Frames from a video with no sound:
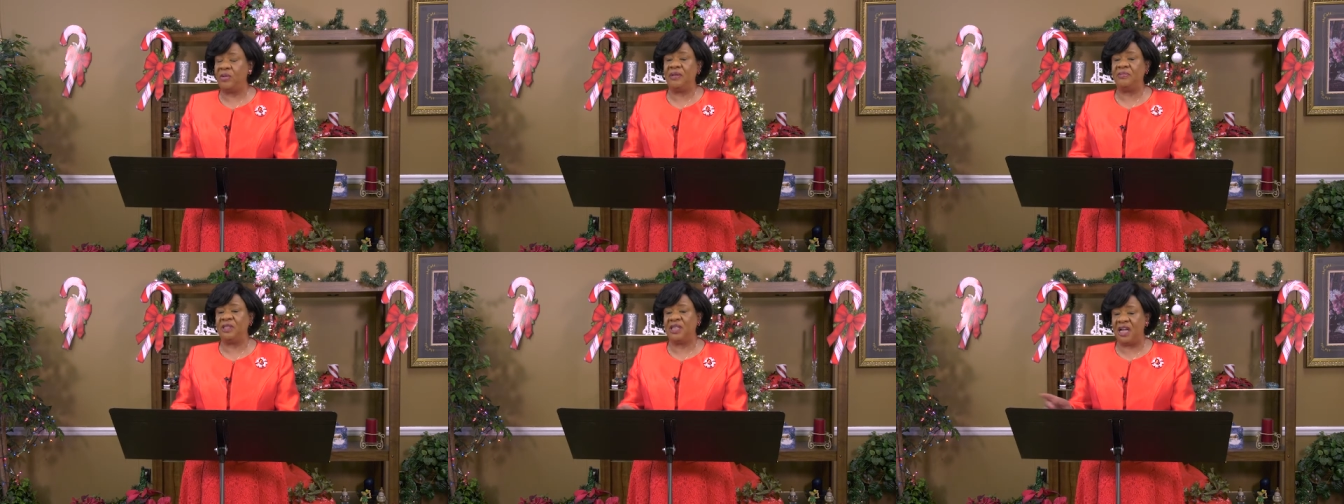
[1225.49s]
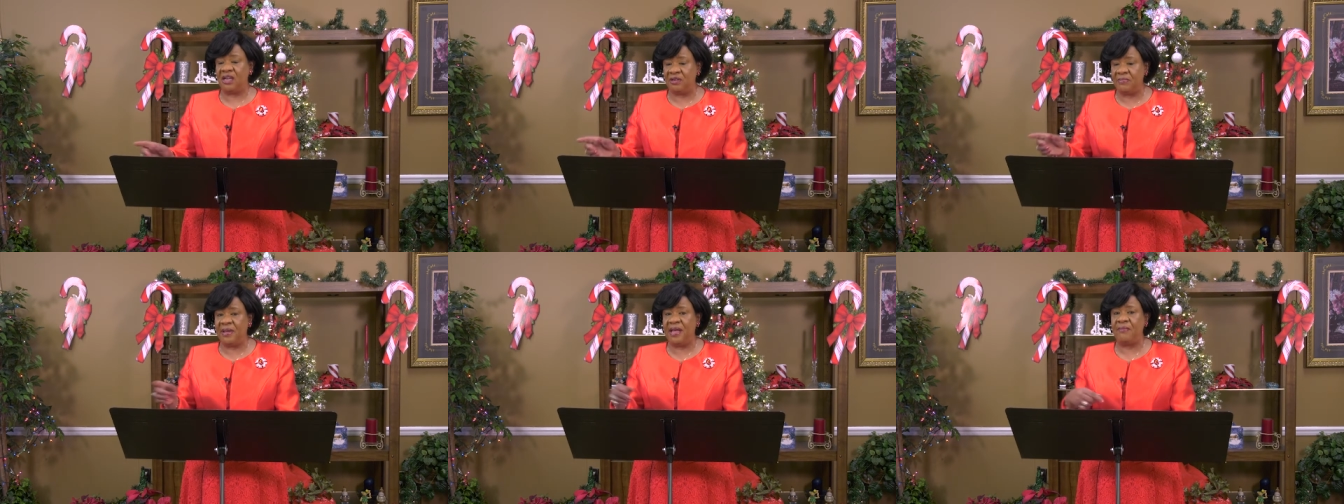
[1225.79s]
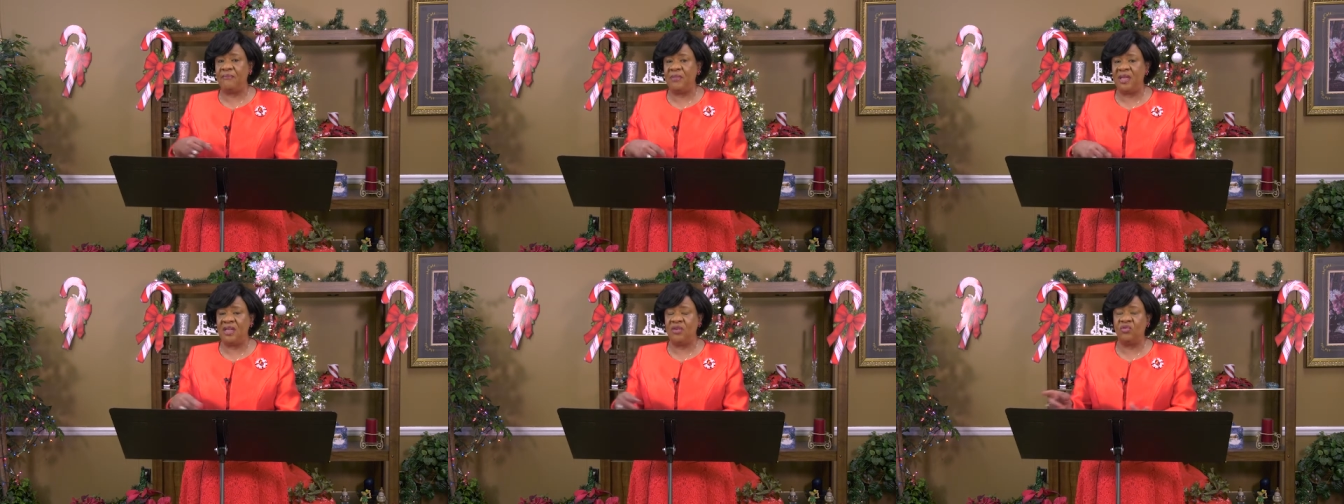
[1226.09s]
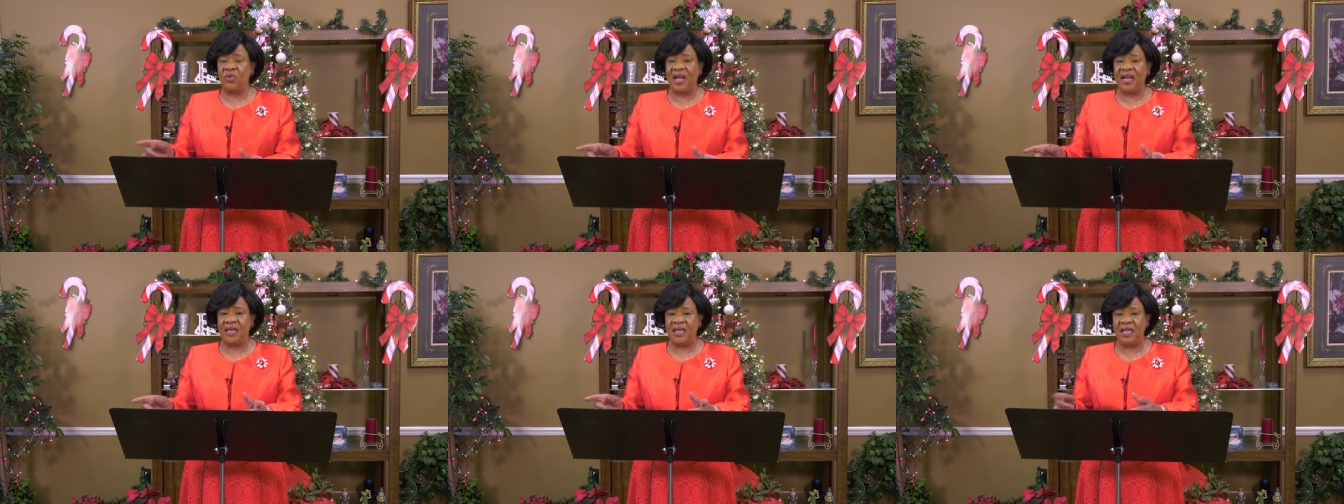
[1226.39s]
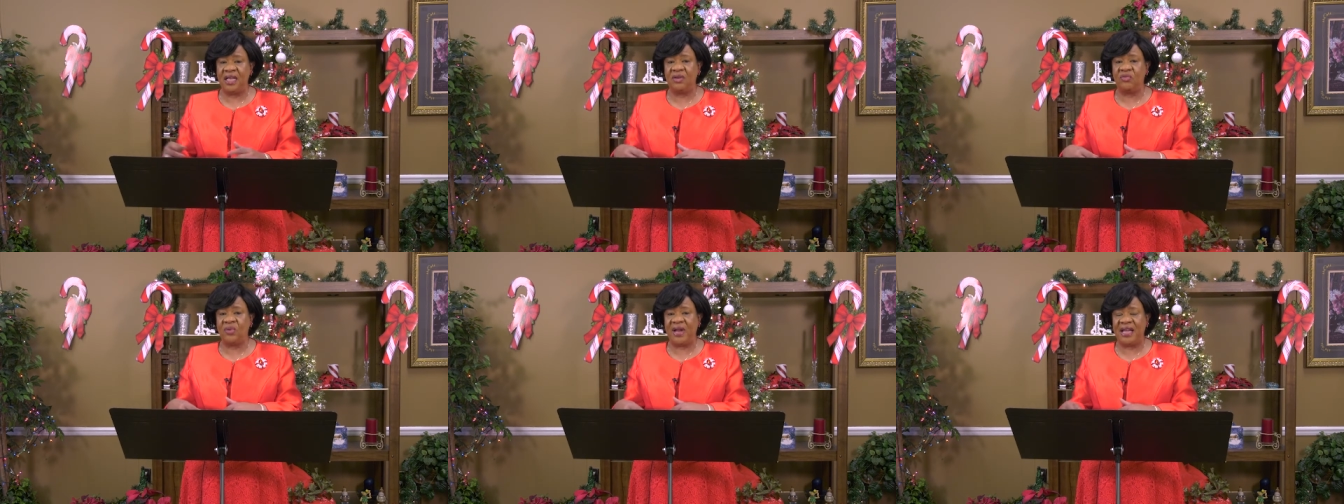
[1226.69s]
I'm talking about me right
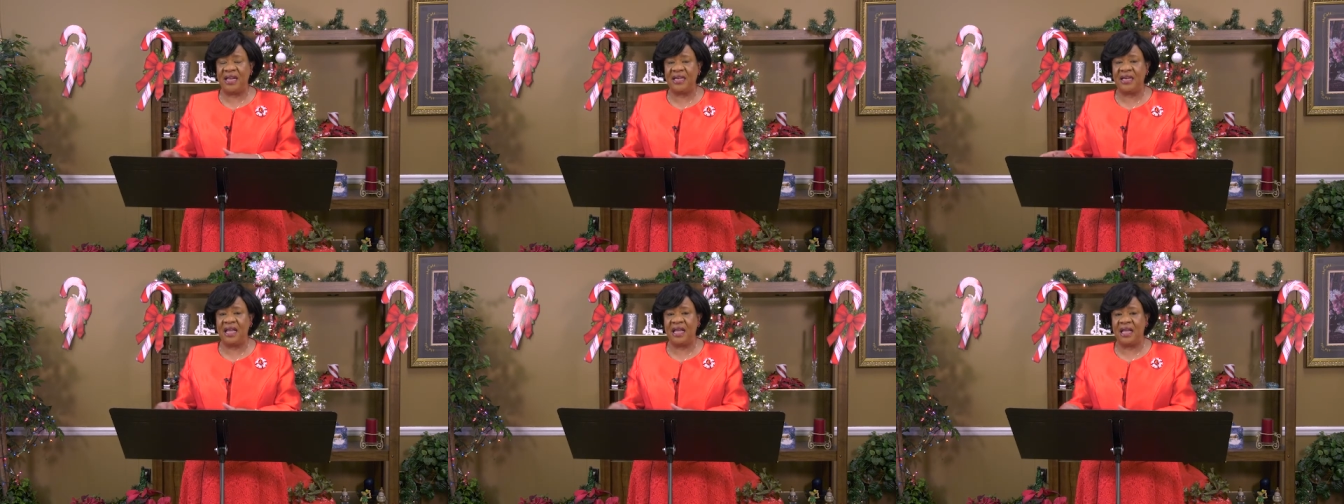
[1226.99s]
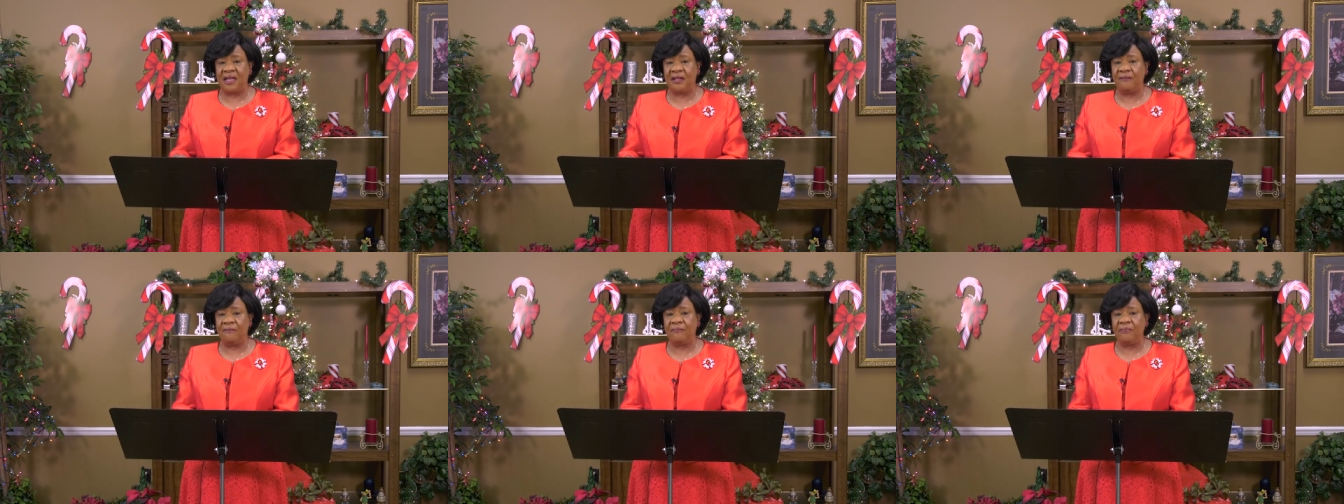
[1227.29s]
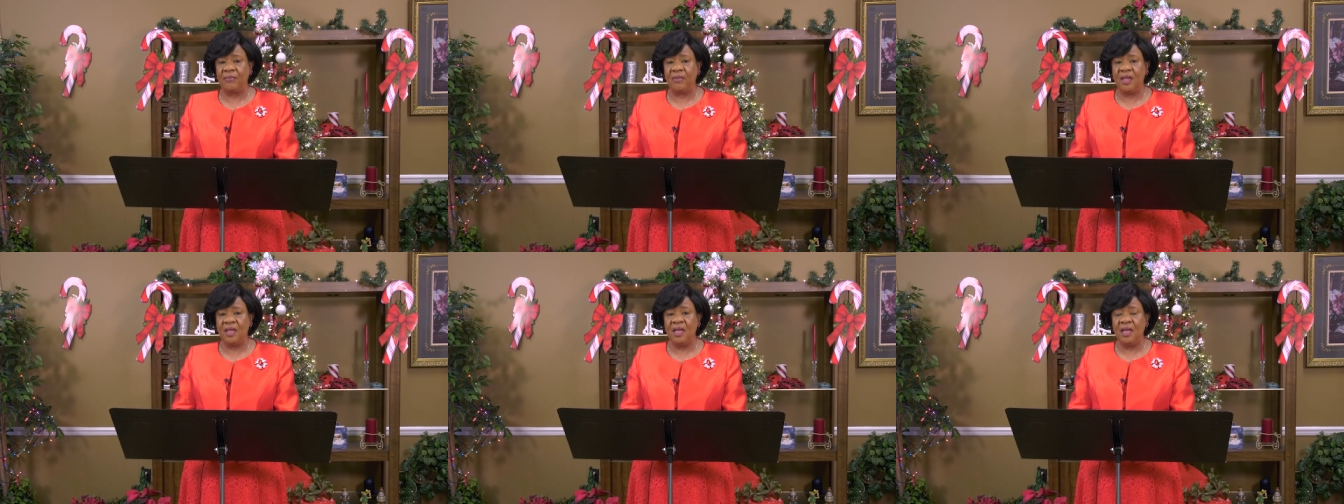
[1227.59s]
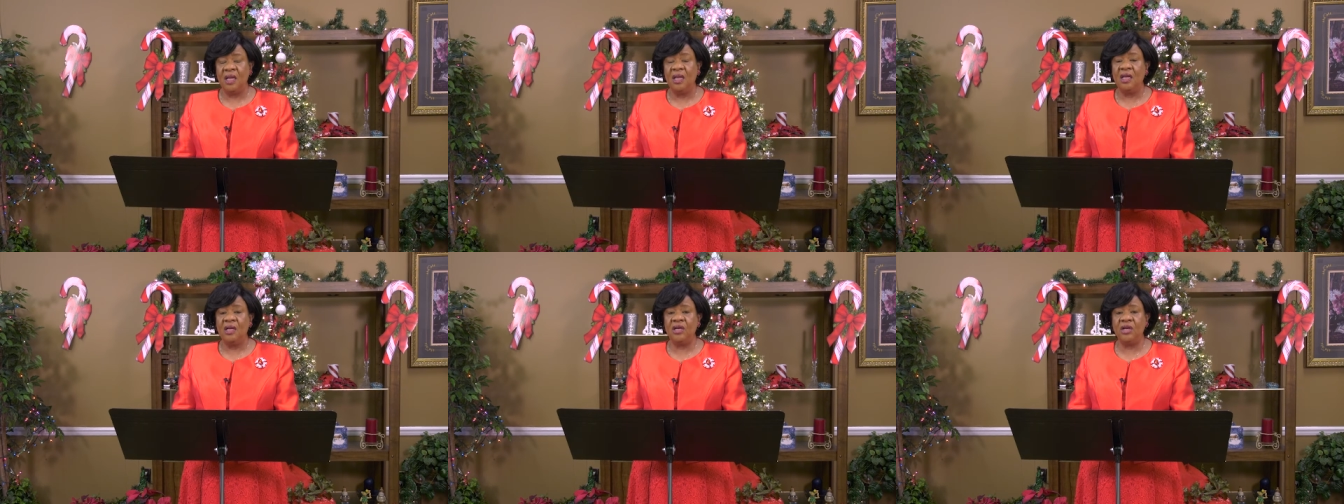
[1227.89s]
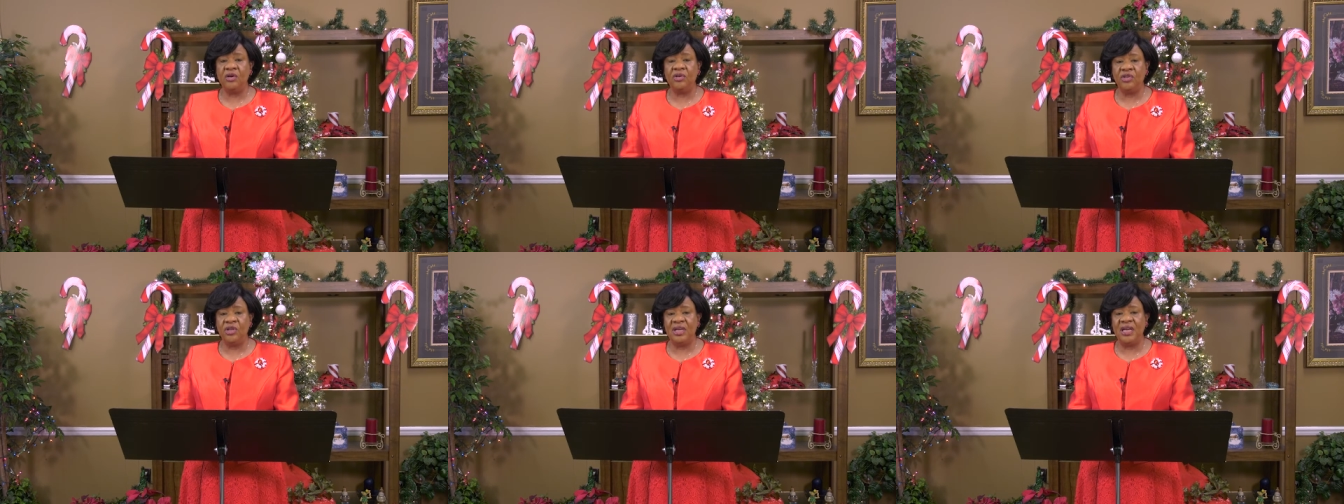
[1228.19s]
here, right now.
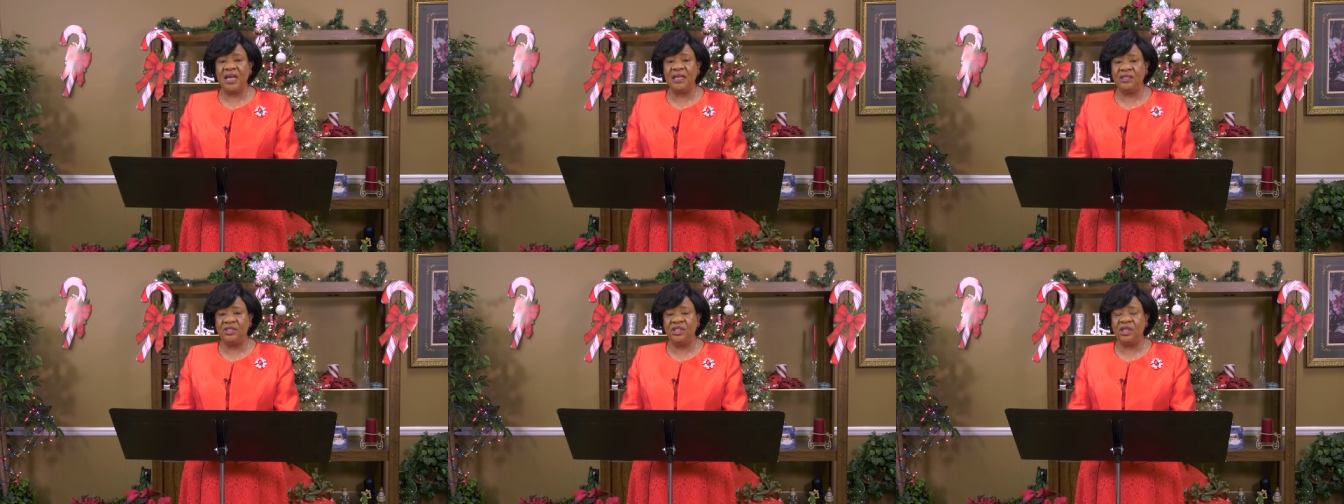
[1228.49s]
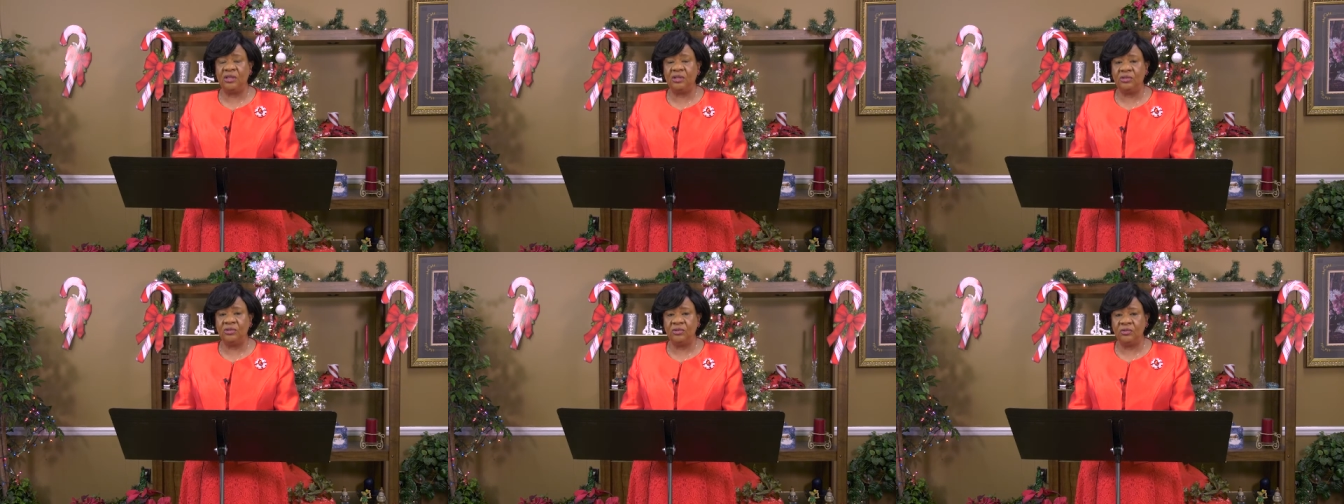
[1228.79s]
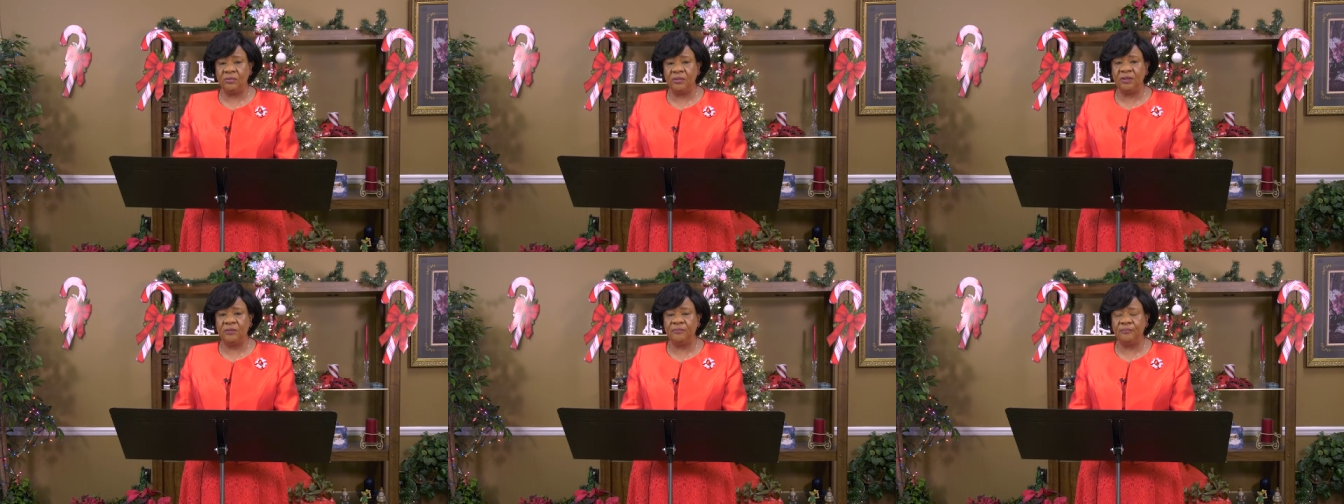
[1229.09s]
No, you're not Job.